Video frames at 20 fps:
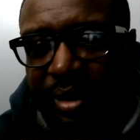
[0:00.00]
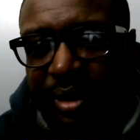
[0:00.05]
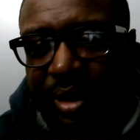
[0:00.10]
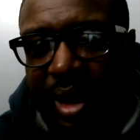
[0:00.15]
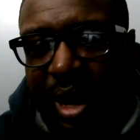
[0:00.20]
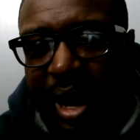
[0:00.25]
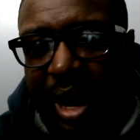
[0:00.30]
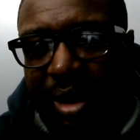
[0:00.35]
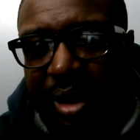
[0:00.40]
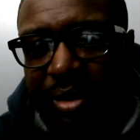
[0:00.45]

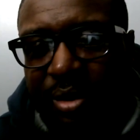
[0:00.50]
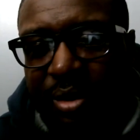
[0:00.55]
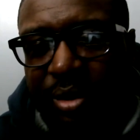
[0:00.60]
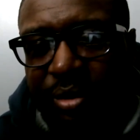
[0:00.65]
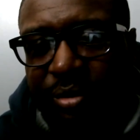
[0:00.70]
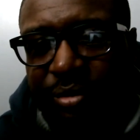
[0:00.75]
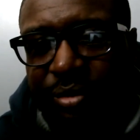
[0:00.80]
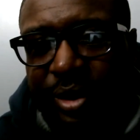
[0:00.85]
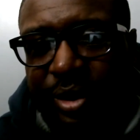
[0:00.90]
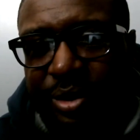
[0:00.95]
I don't know
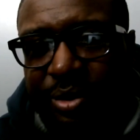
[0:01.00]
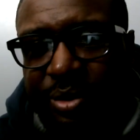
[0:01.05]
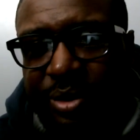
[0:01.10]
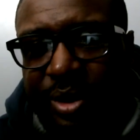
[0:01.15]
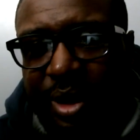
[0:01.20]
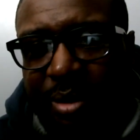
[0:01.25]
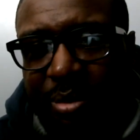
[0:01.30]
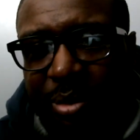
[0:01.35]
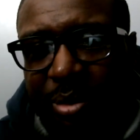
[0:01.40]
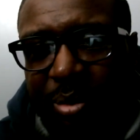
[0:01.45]
if Frederick's
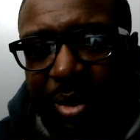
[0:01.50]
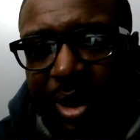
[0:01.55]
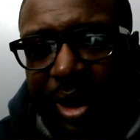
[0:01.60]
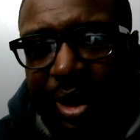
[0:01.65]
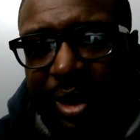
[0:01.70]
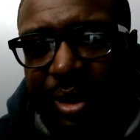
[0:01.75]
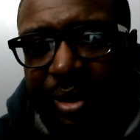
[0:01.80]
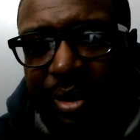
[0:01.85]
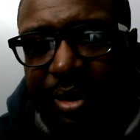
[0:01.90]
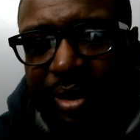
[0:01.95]
coming back
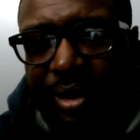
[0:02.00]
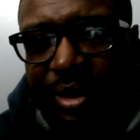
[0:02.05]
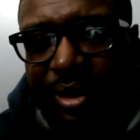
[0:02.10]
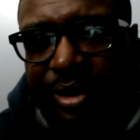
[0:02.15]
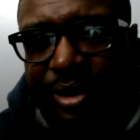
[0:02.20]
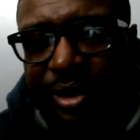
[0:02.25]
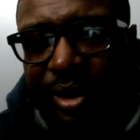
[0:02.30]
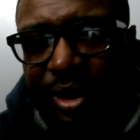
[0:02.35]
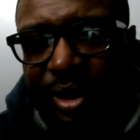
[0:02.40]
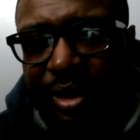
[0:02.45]

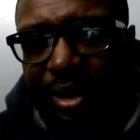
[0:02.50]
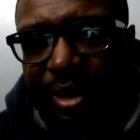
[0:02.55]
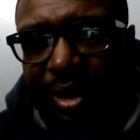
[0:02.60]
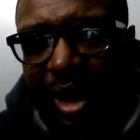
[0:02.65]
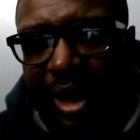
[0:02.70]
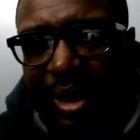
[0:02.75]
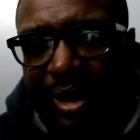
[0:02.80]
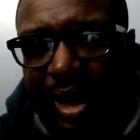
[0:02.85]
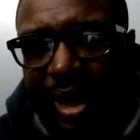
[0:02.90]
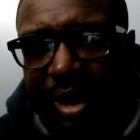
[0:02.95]
this year.
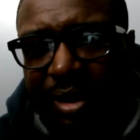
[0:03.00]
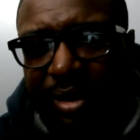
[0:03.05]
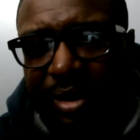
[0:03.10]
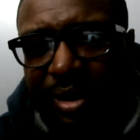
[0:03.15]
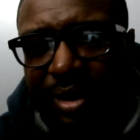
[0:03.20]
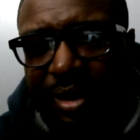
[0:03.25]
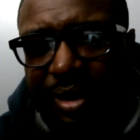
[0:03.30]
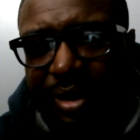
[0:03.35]
I doubt it.